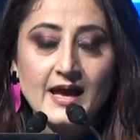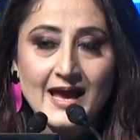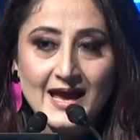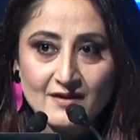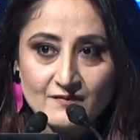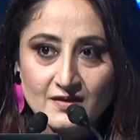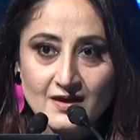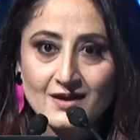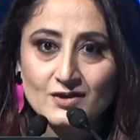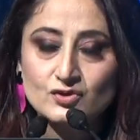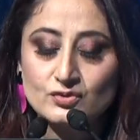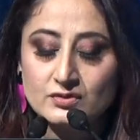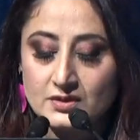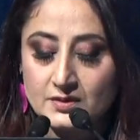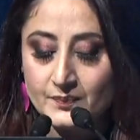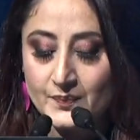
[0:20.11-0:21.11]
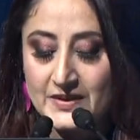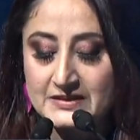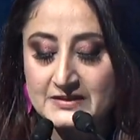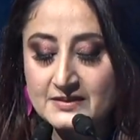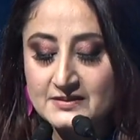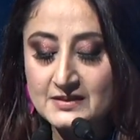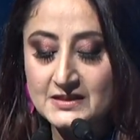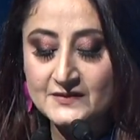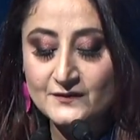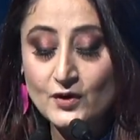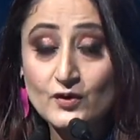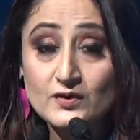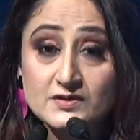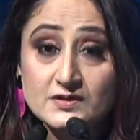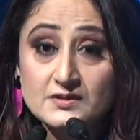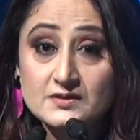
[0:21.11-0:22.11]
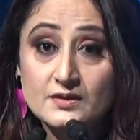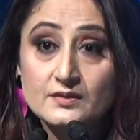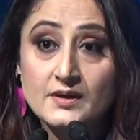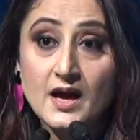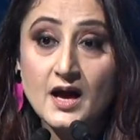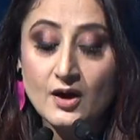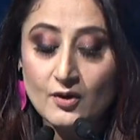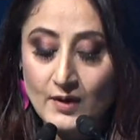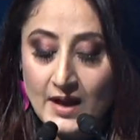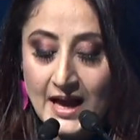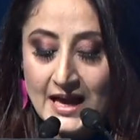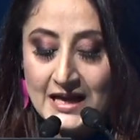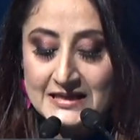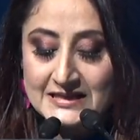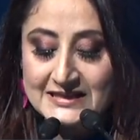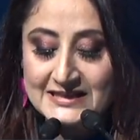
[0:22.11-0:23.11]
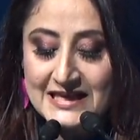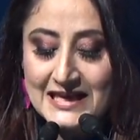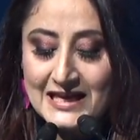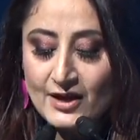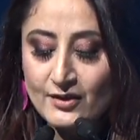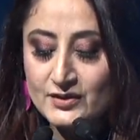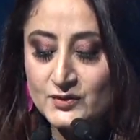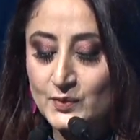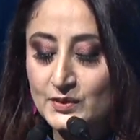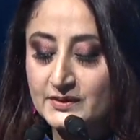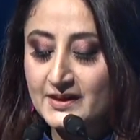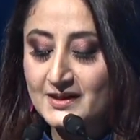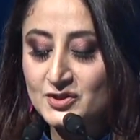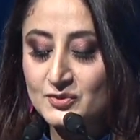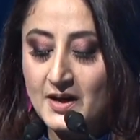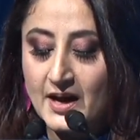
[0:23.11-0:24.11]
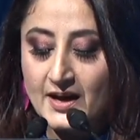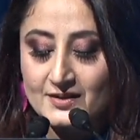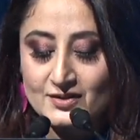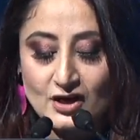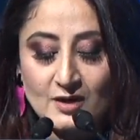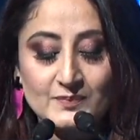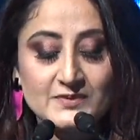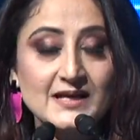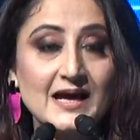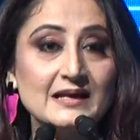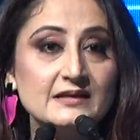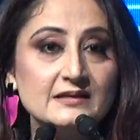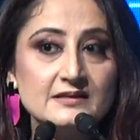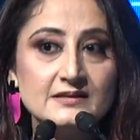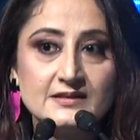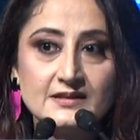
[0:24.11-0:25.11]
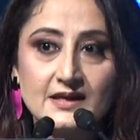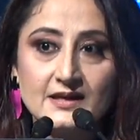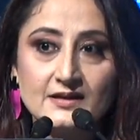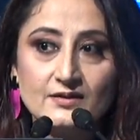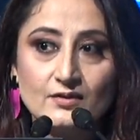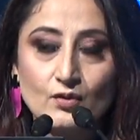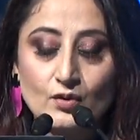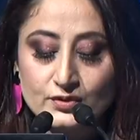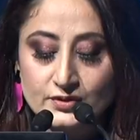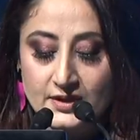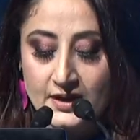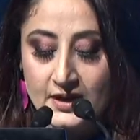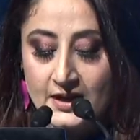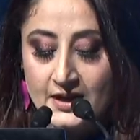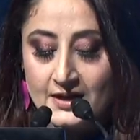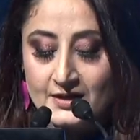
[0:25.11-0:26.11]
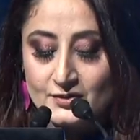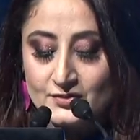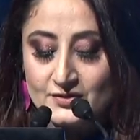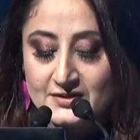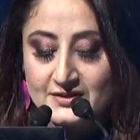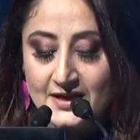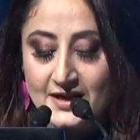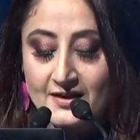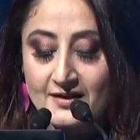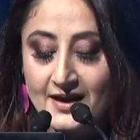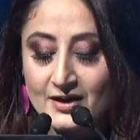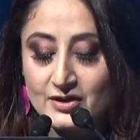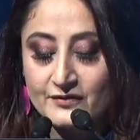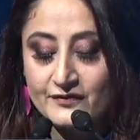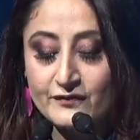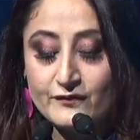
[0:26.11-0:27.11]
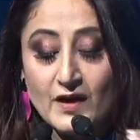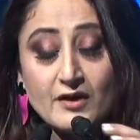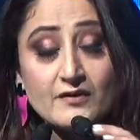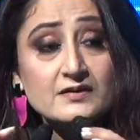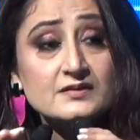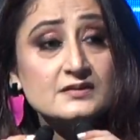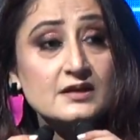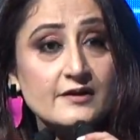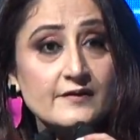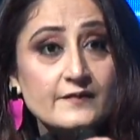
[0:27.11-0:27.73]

aviation businesses focuses on how CEOs will need to hire top talent in order to stay ahead of various